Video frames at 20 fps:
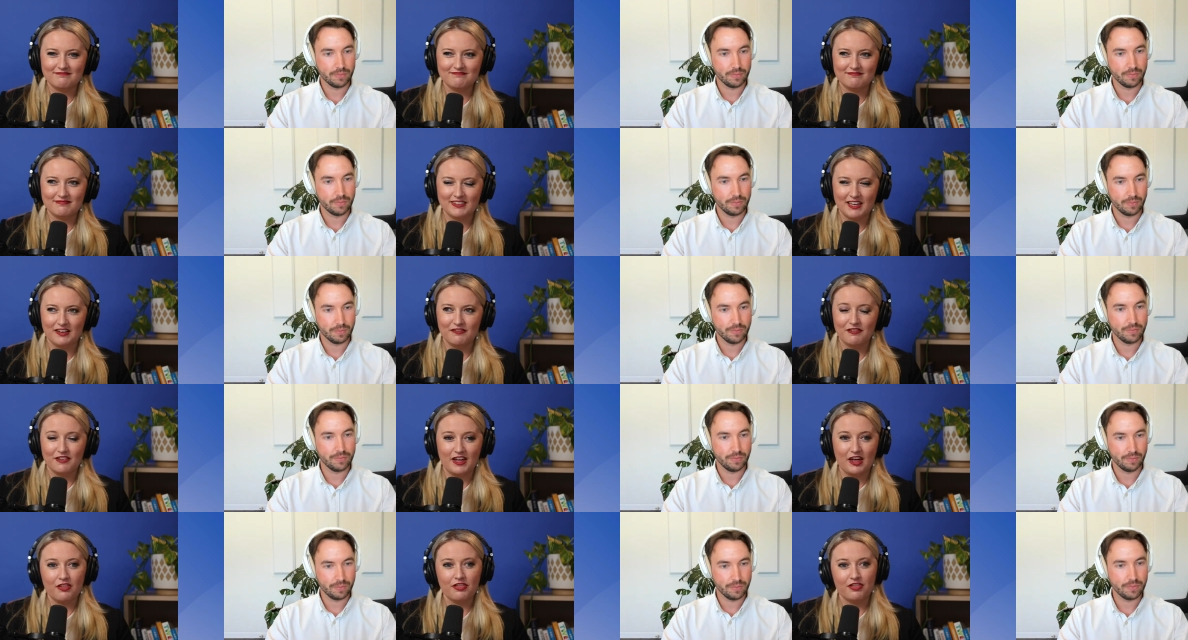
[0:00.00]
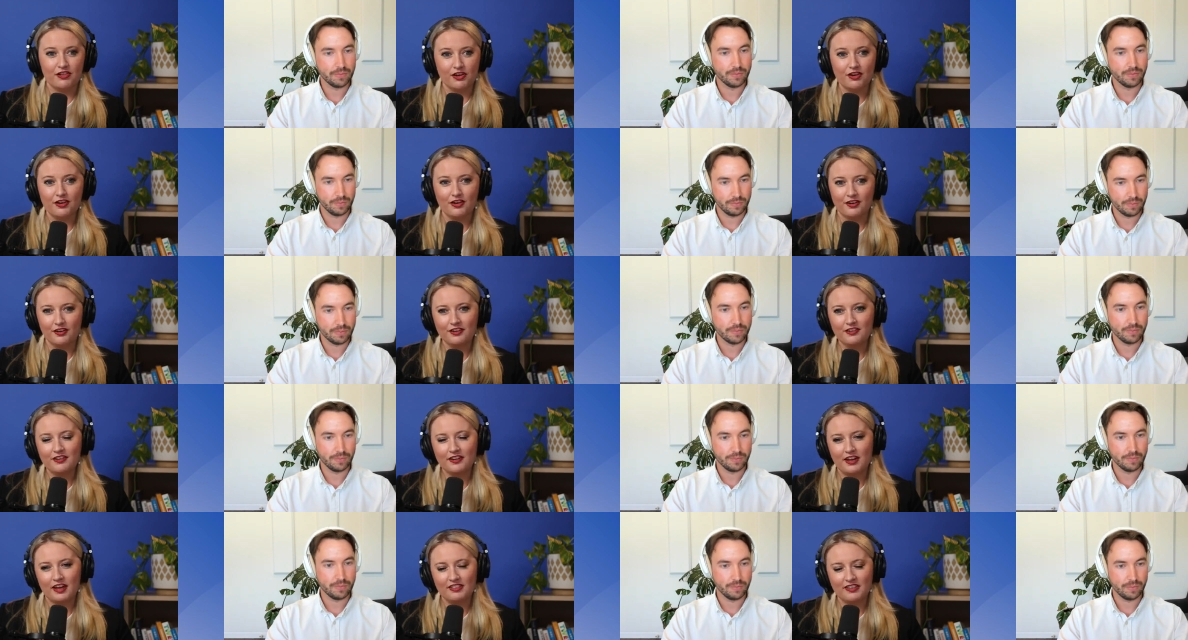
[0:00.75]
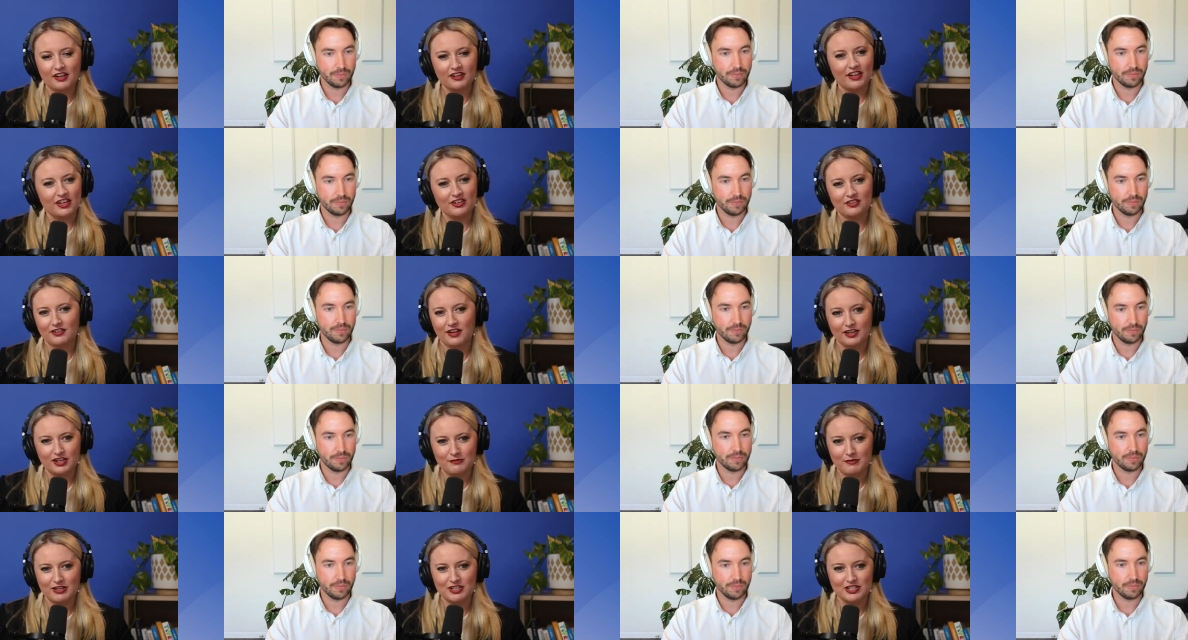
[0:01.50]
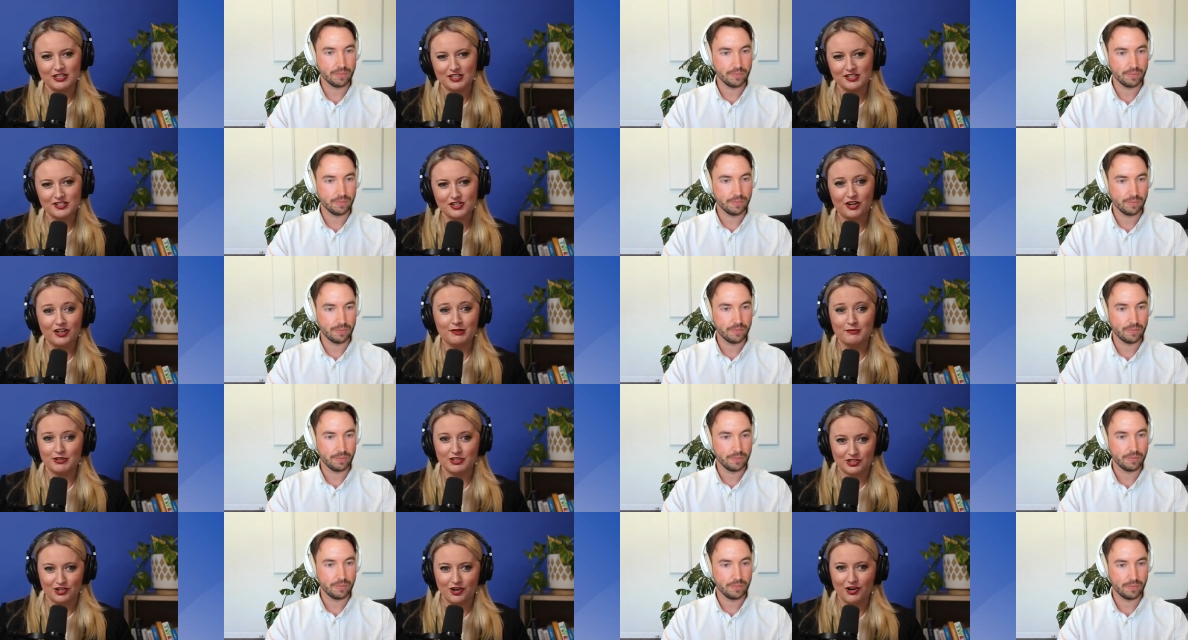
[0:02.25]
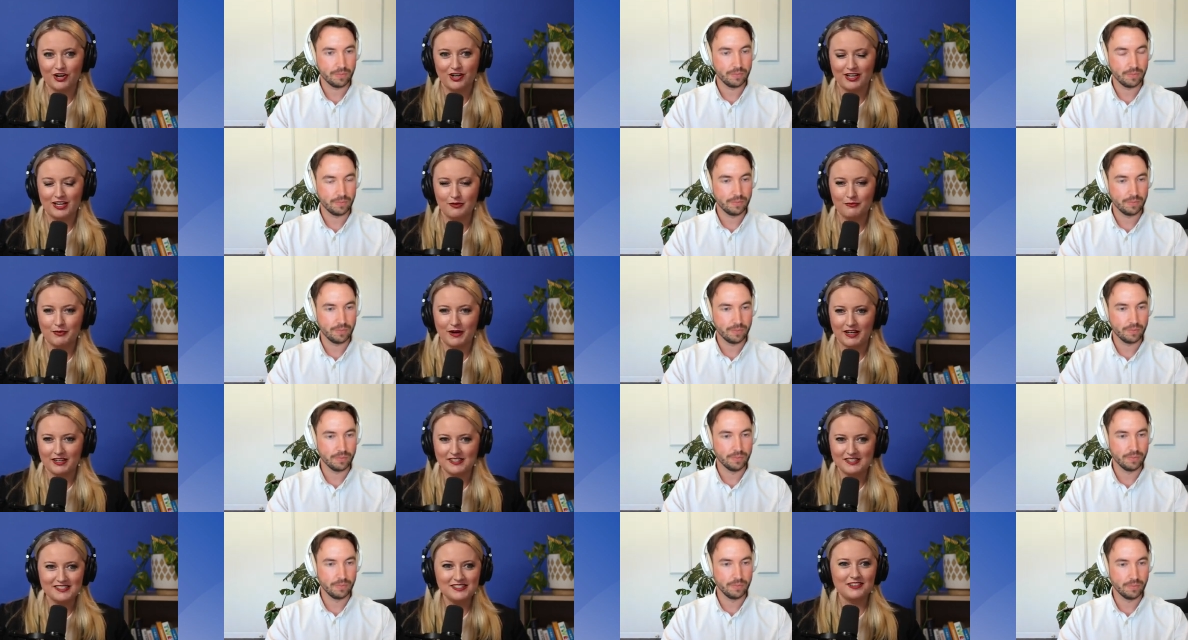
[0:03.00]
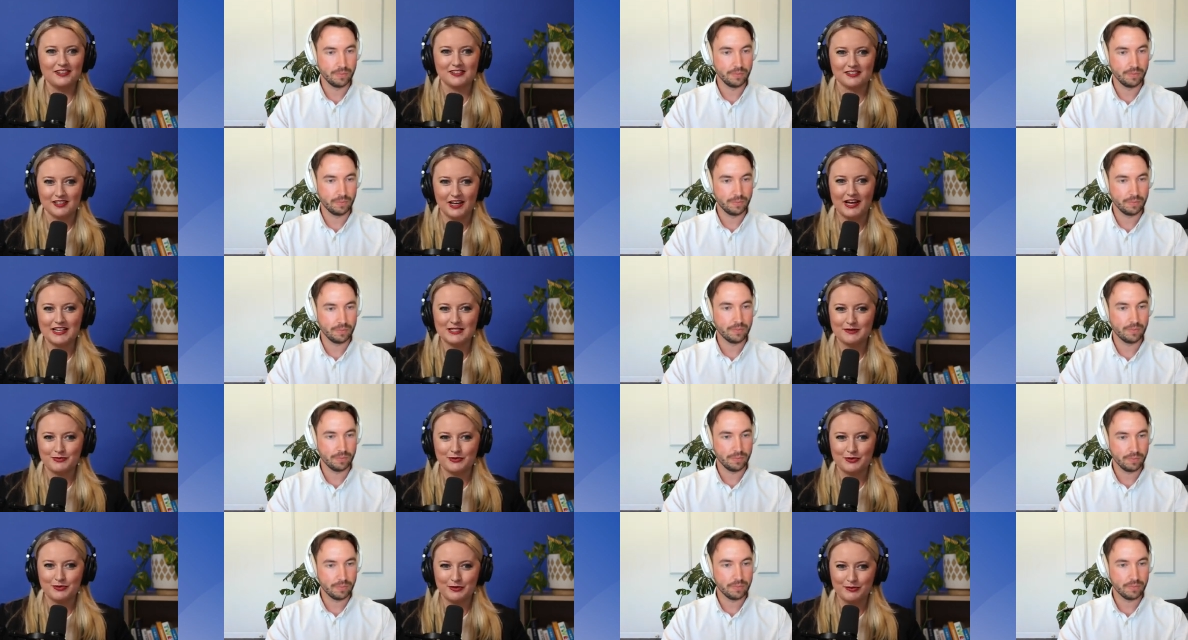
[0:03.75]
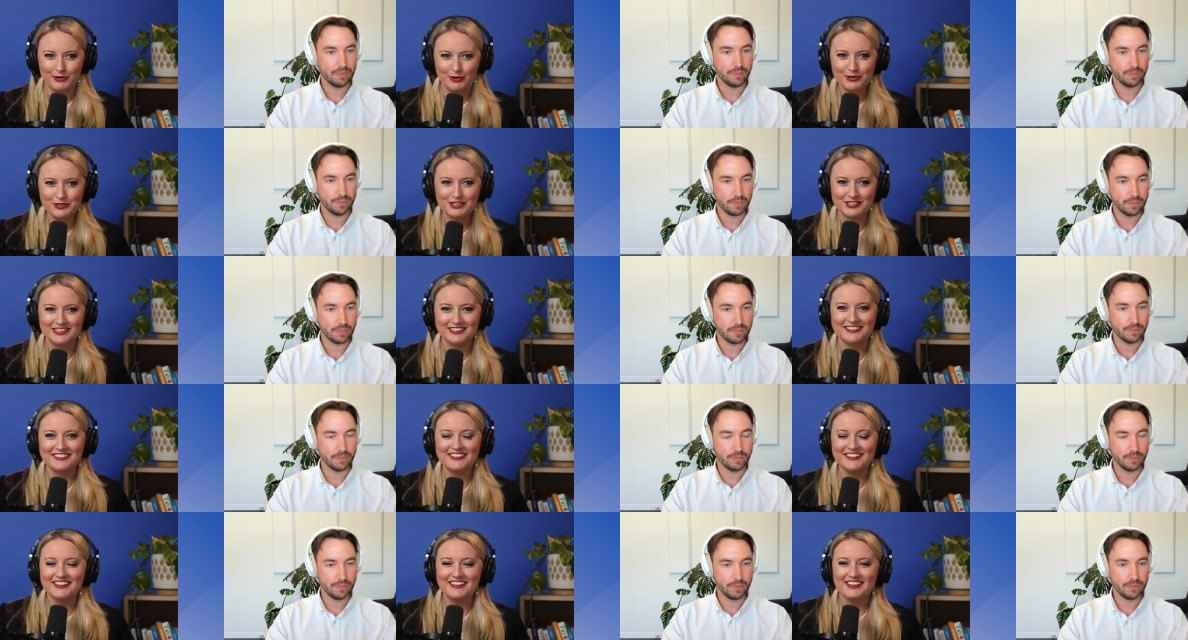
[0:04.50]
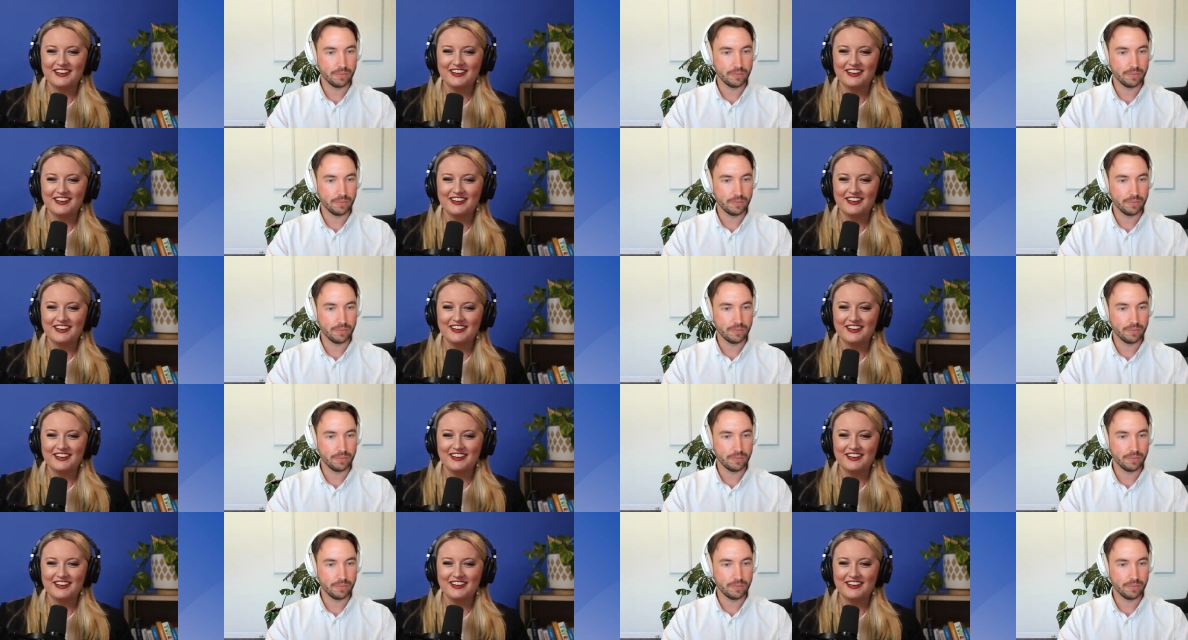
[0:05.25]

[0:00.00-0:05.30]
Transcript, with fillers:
Speaker 1: that for that third, and like like you mentioned, it's not the majority, but mm. still a sizable proportion mm.